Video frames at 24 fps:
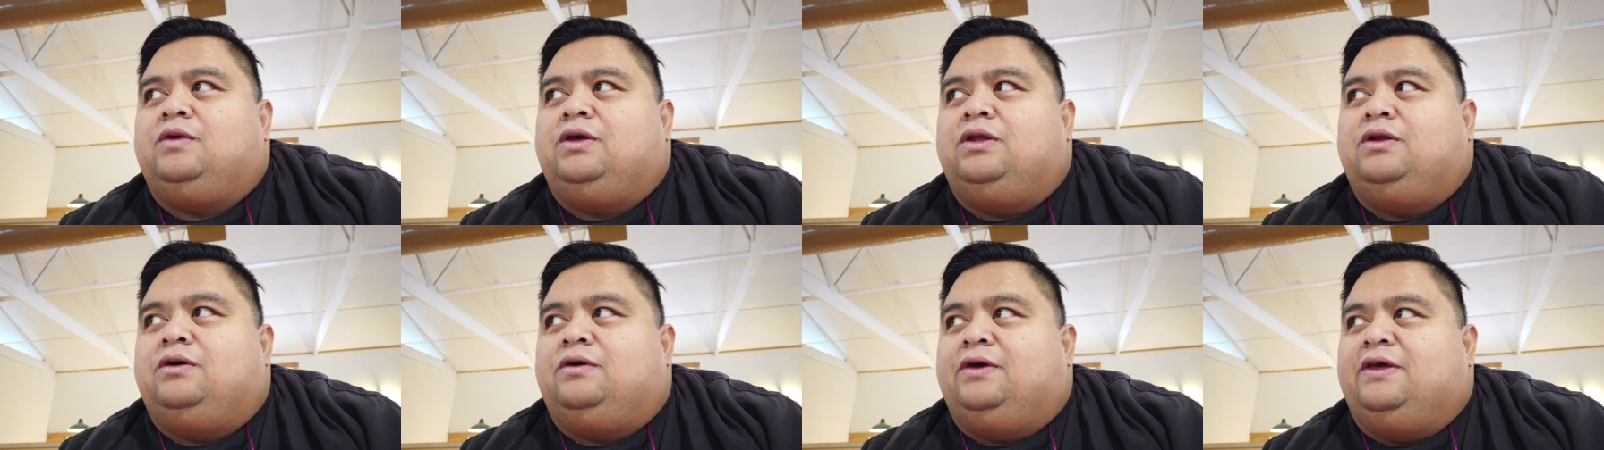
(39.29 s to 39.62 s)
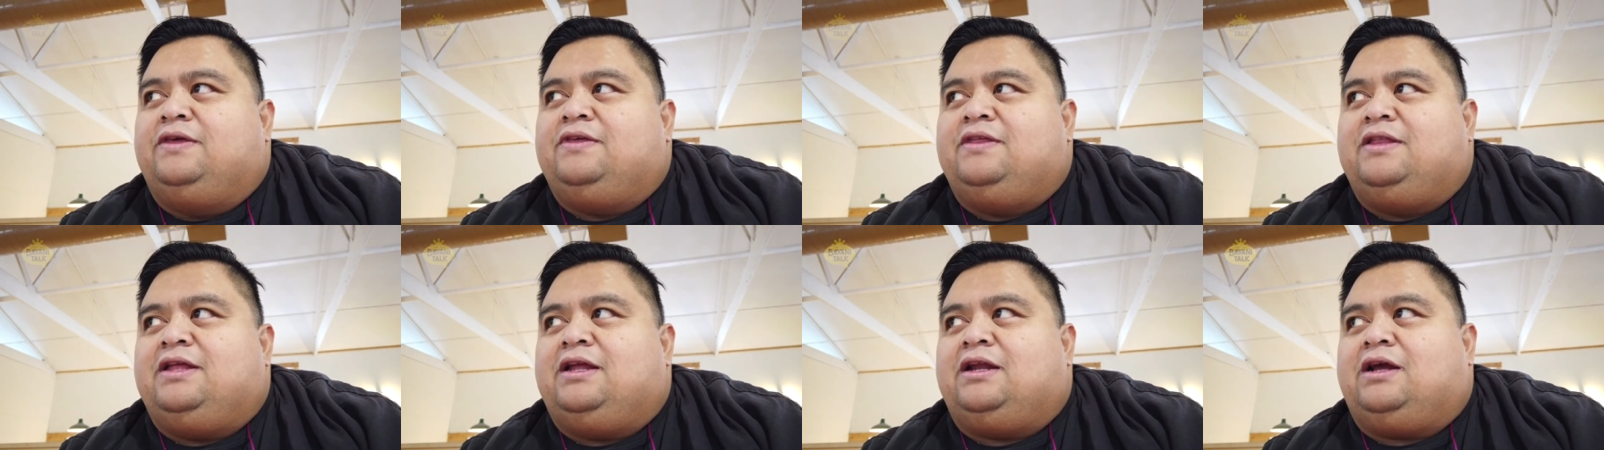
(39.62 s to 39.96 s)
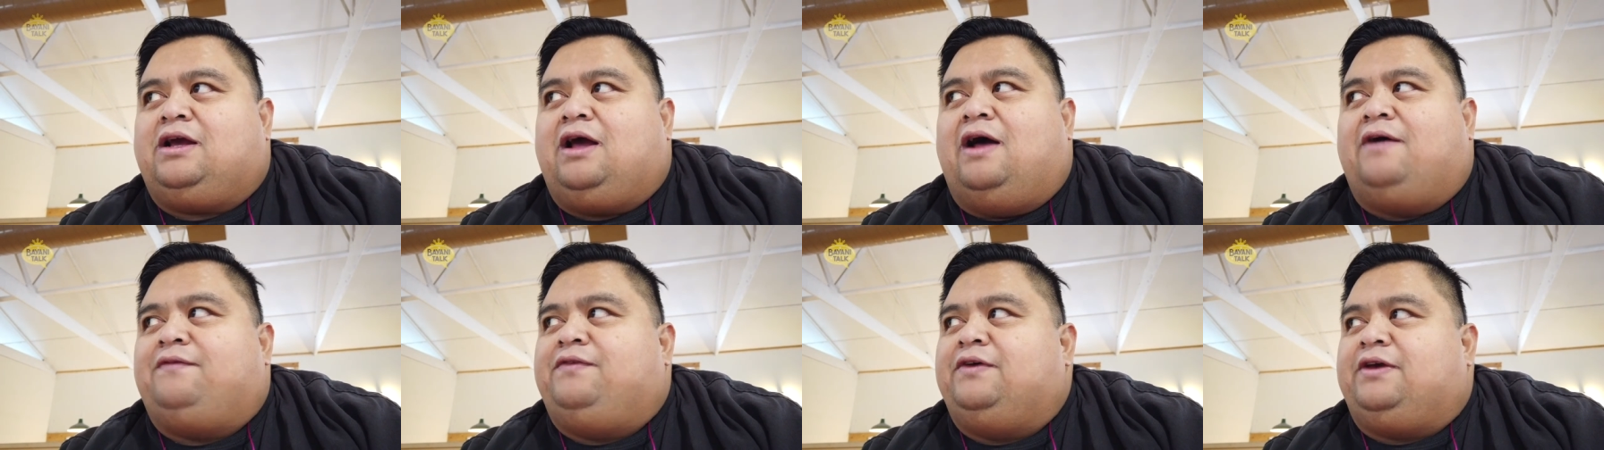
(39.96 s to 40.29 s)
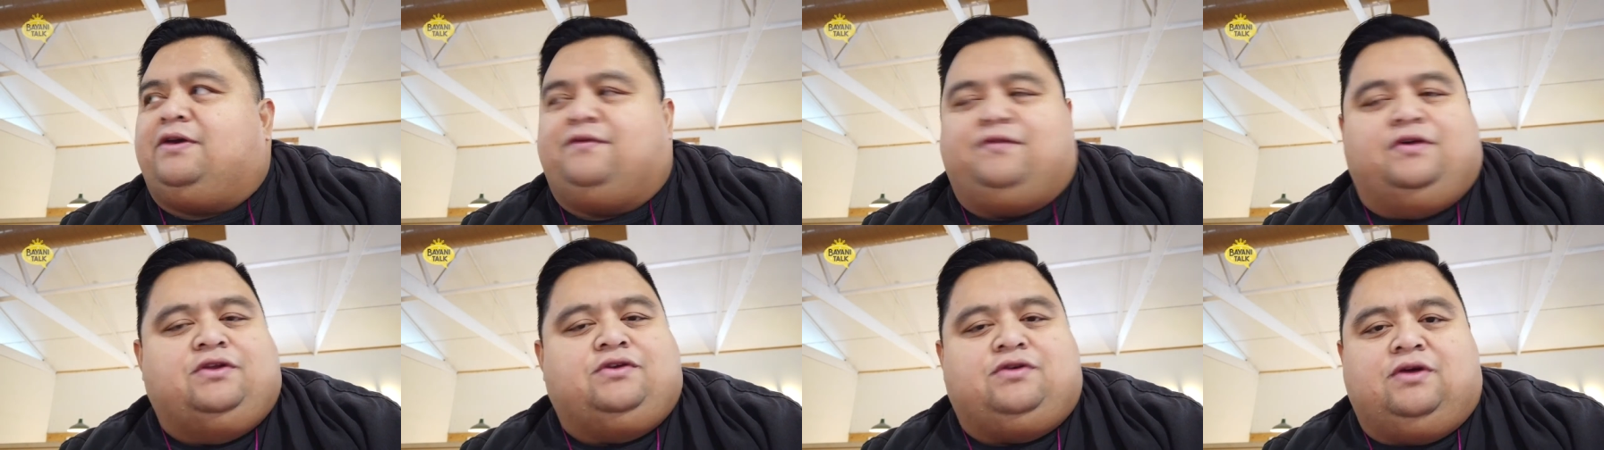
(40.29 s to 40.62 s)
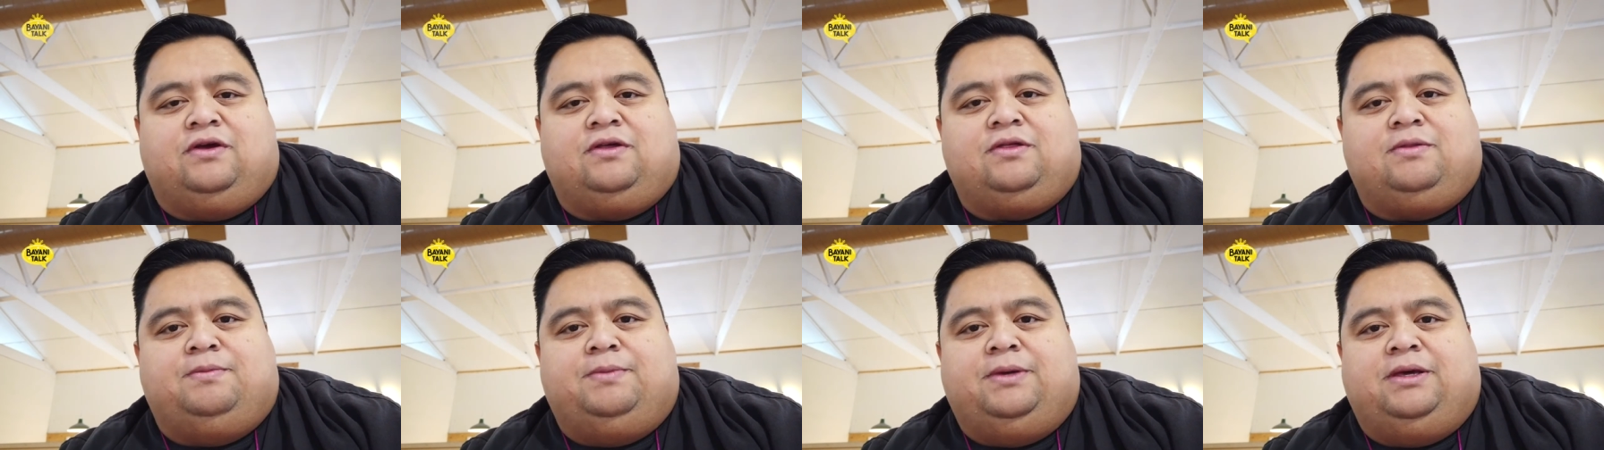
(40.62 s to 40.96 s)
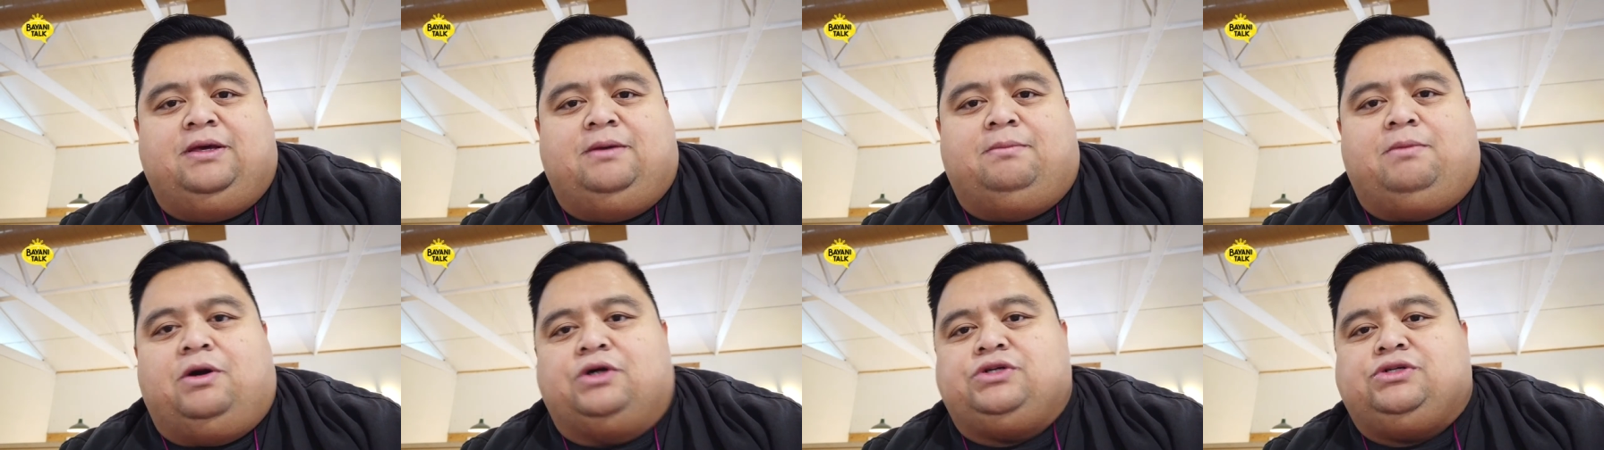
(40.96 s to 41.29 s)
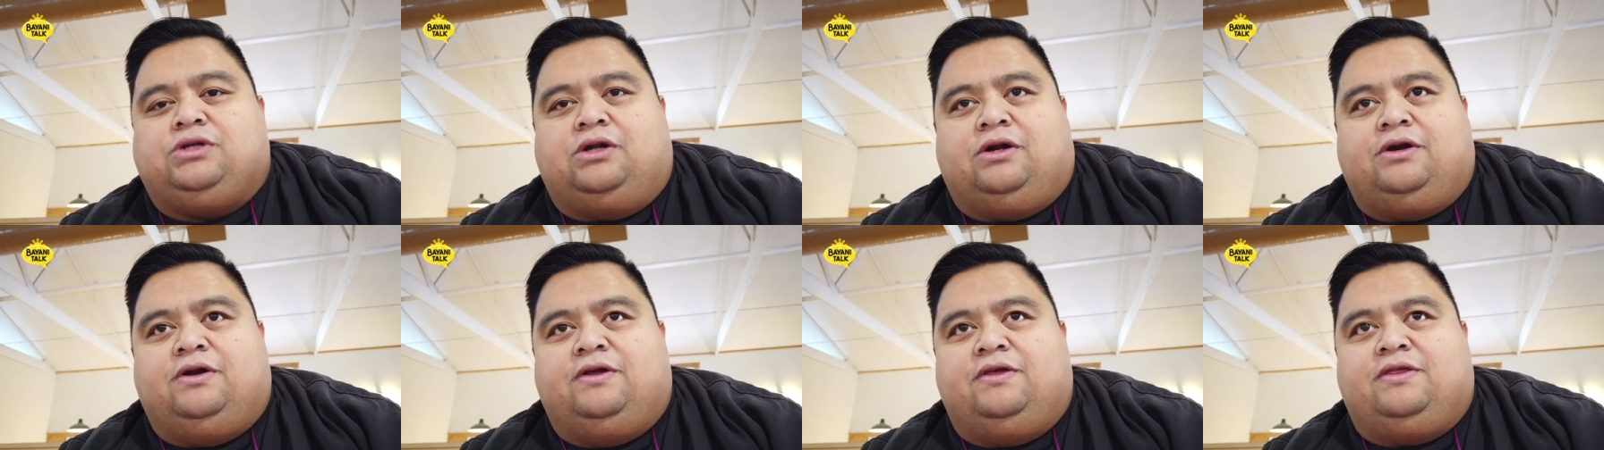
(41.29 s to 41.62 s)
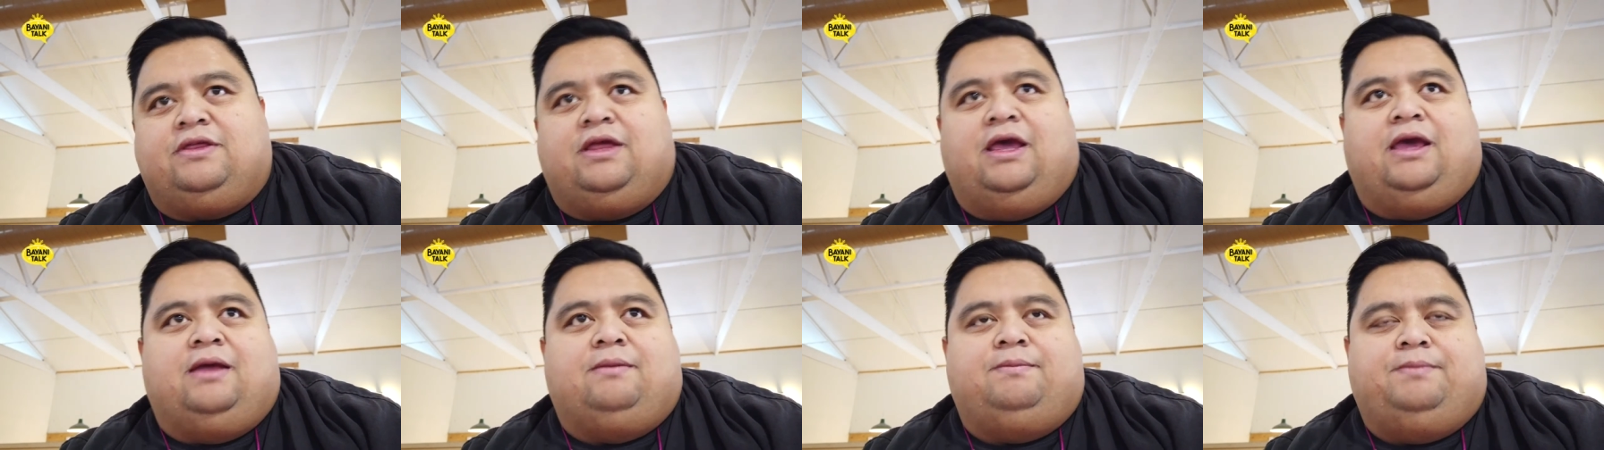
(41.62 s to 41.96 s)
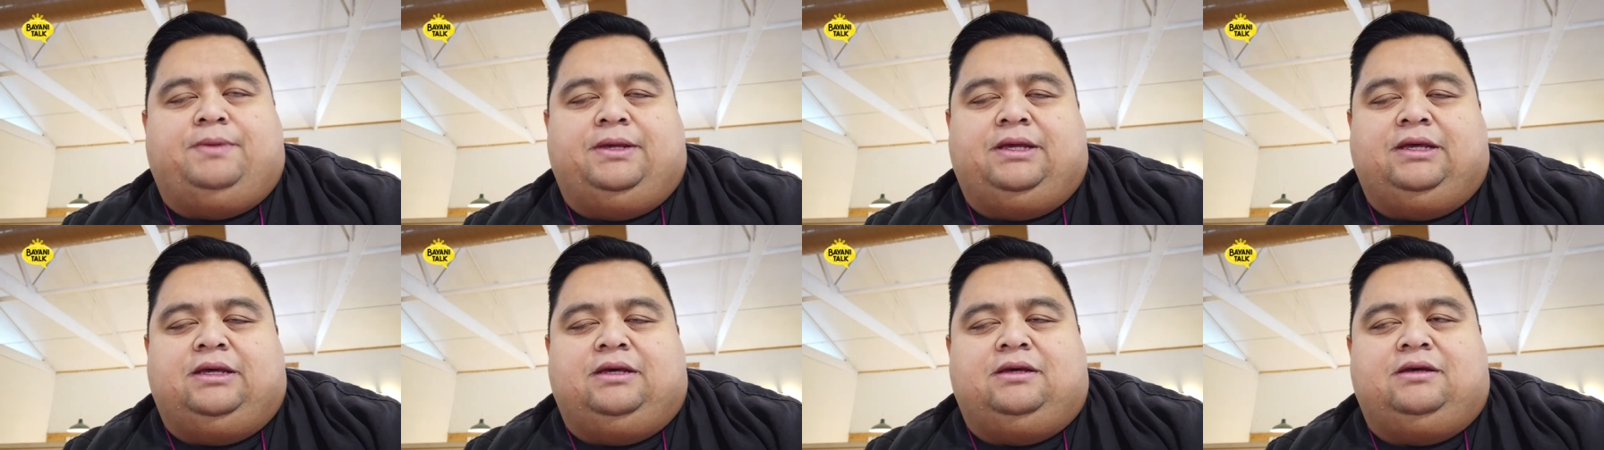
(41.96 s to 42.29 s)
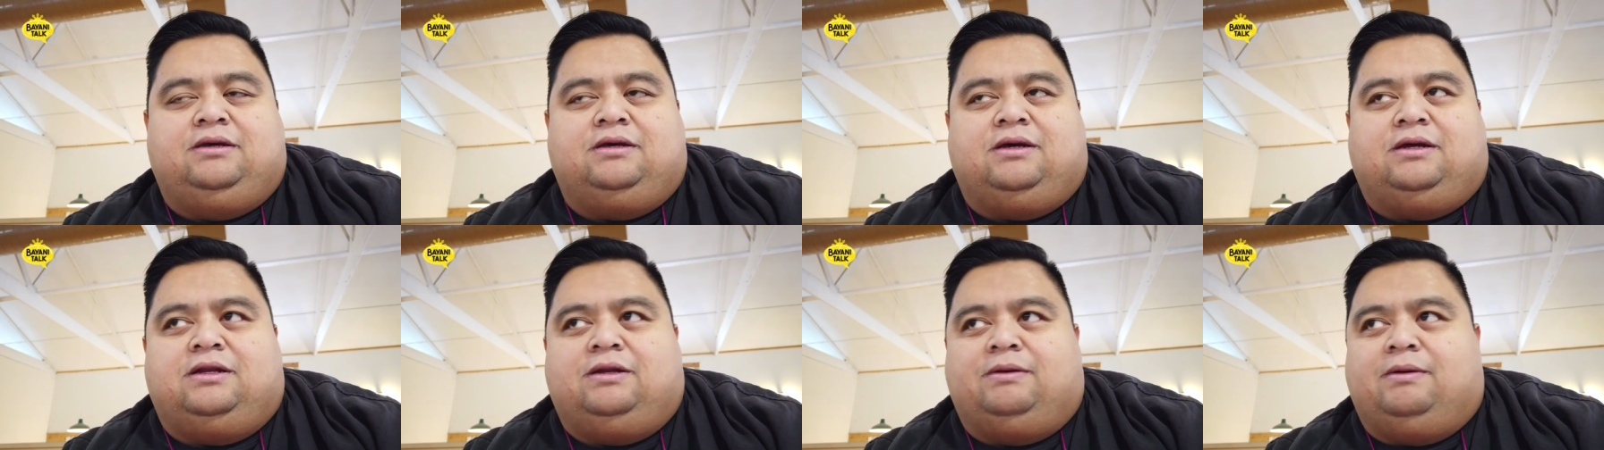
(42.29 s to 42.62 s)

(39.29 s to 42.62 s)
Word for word: you know, isn't that a conflict of interest being a martial artist and being a,